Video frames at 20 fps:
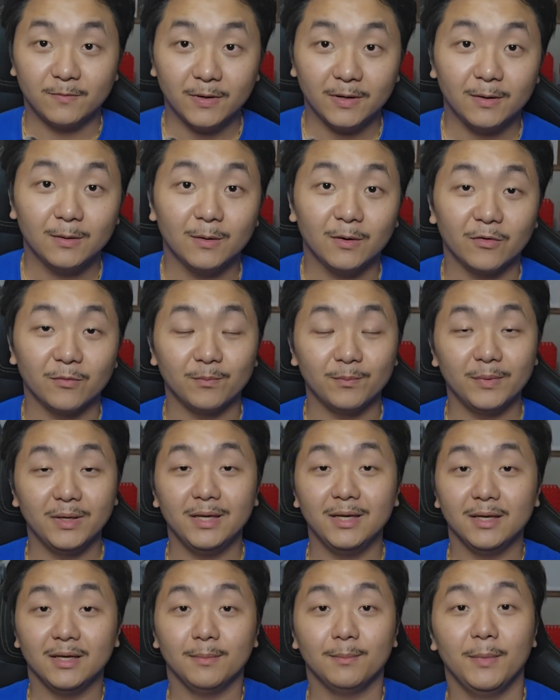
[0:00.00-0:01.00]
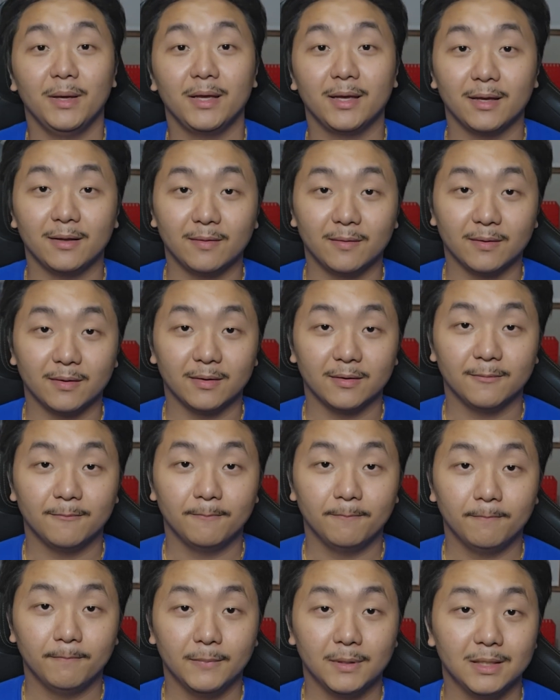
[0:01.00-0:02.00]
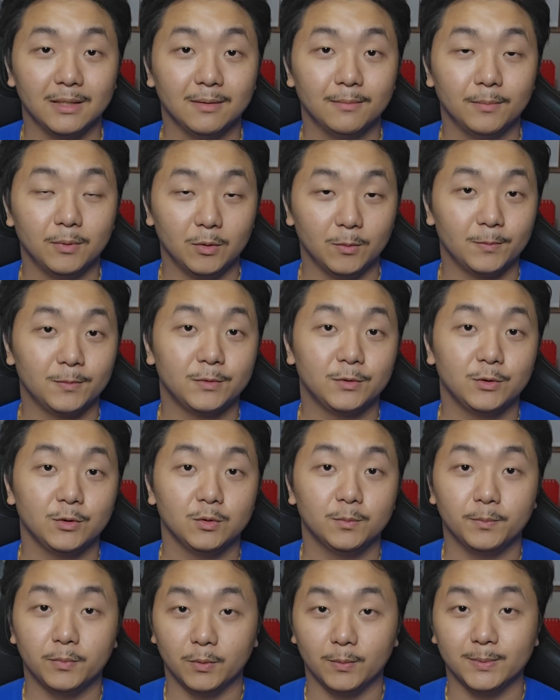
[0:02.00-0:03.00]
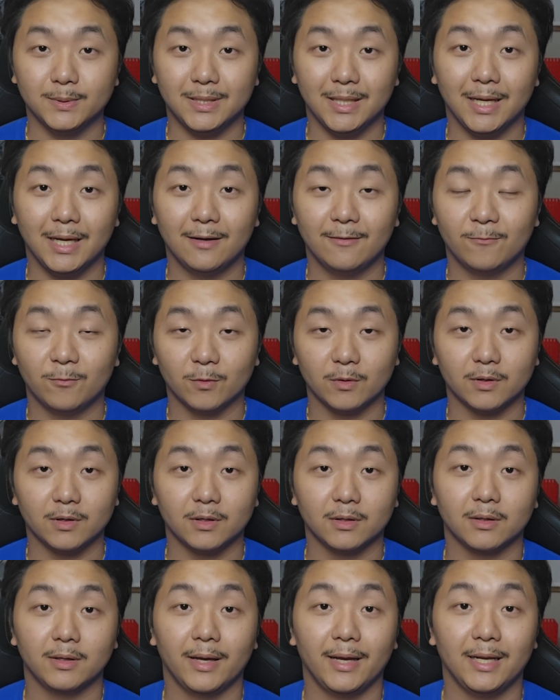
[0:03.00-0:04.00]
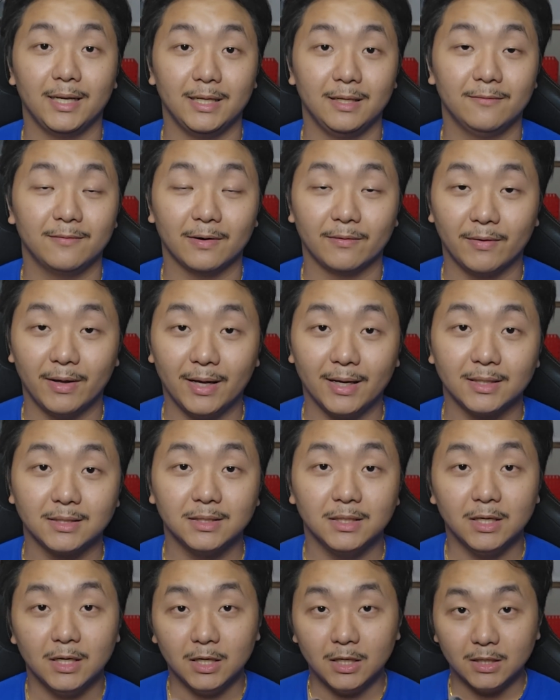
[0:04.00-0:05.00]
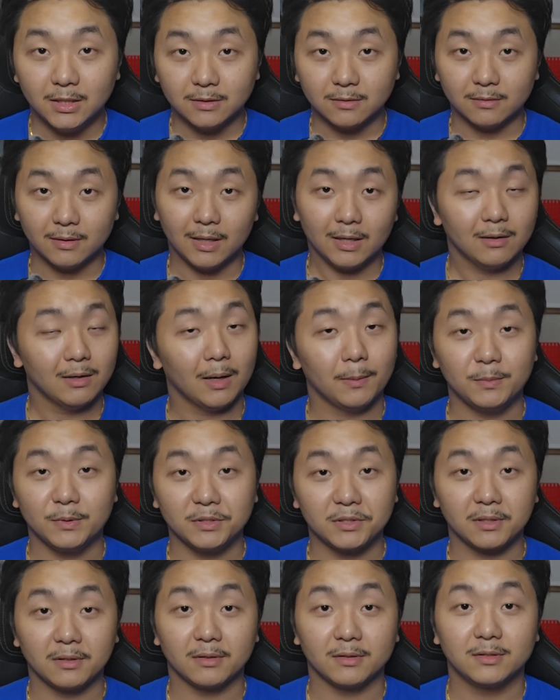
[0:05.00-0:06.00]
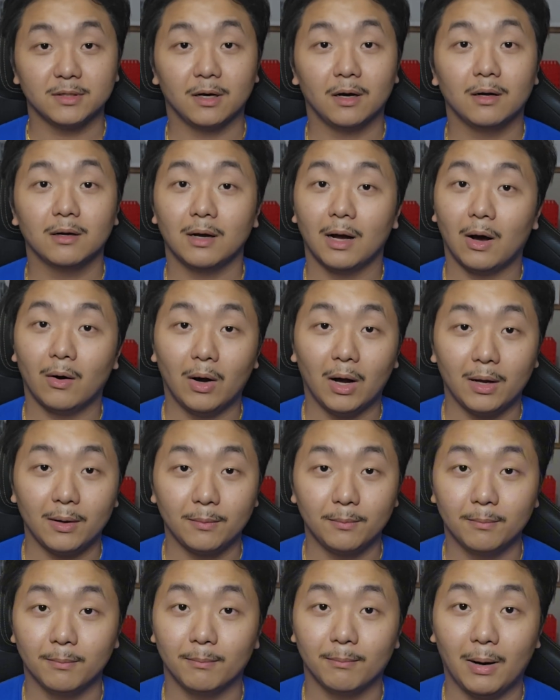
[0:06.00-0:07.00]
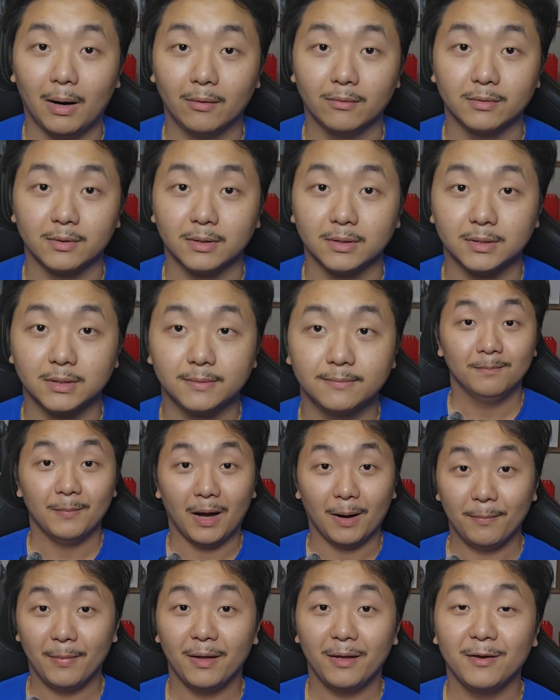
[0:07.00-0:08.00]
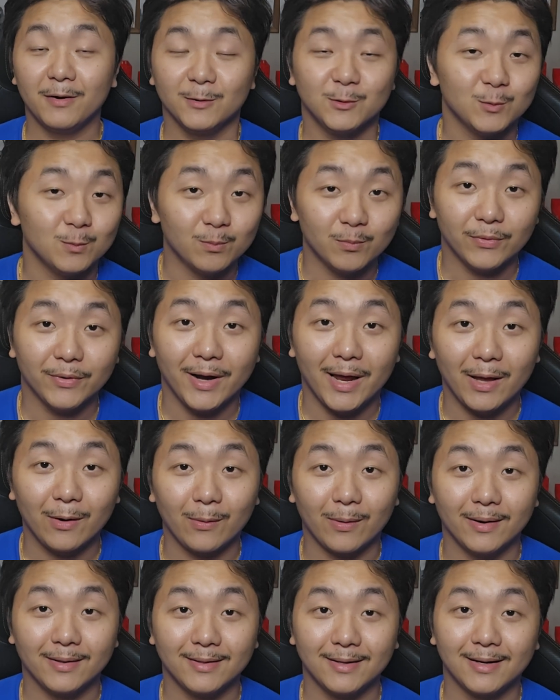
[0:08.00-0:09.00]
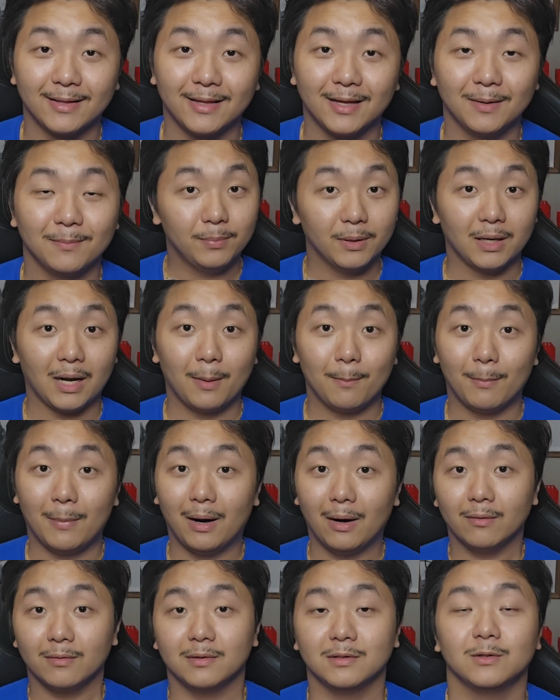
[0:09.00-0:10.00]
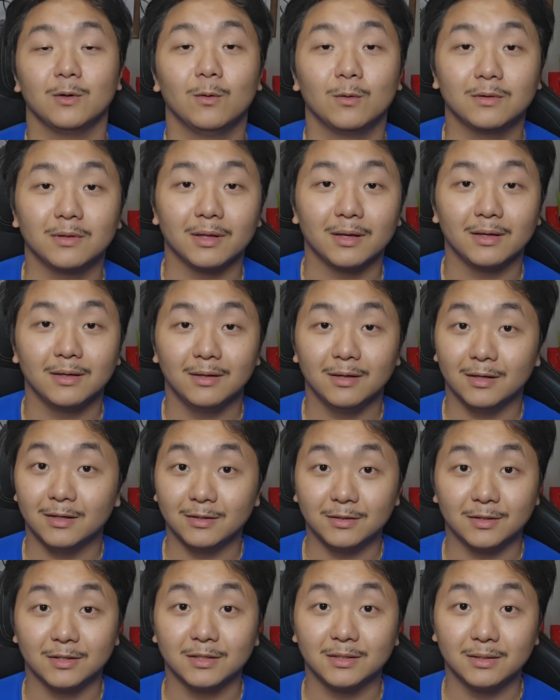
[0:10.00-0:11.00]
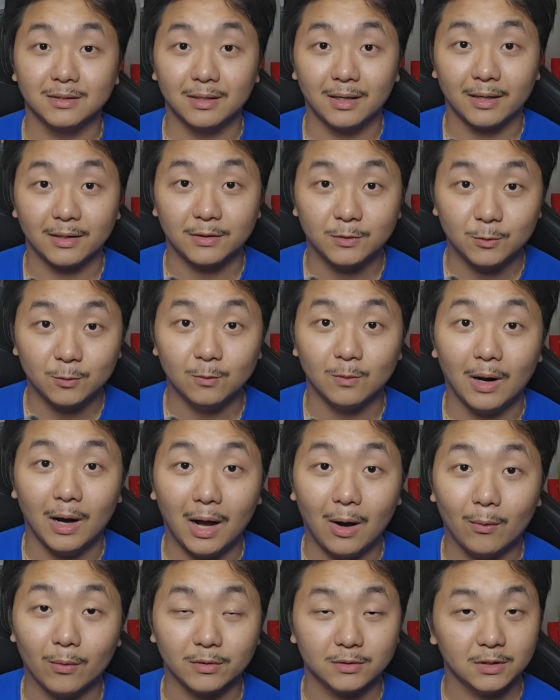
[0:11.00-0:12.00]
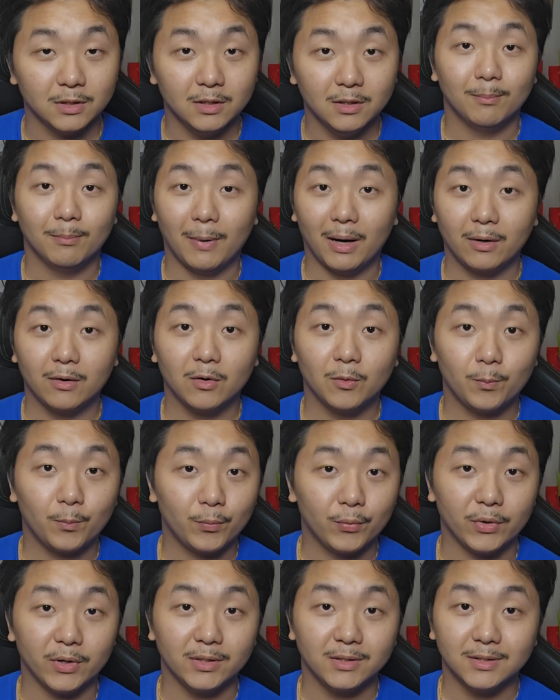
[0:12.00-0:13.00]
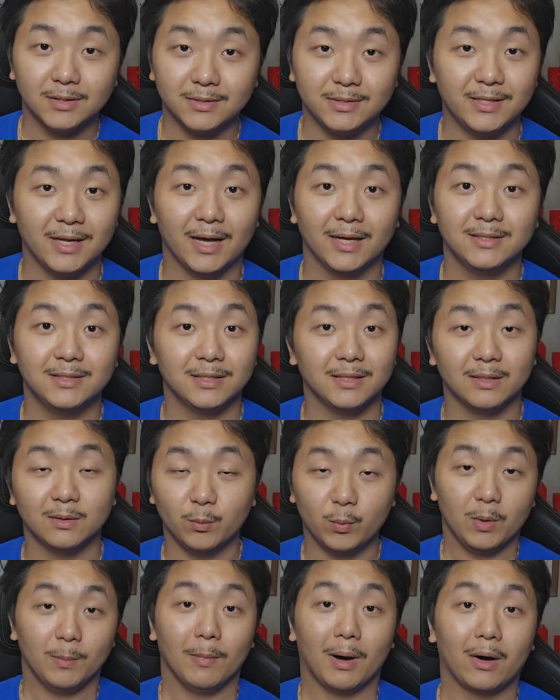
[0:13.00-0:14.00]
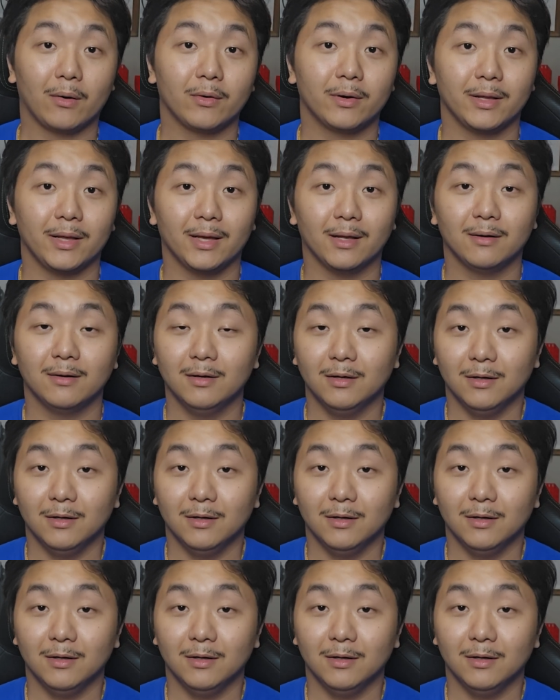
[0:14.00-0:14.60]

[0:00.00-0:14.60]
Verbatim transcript: video of me making the Poop Chute Poop Slide for the AD5X. So now I'm just gonna talk how I model this. I'm not here to brag or anything like that, but I modeled this whole thing in just in like two hours. Model, print, test, and then remodel it again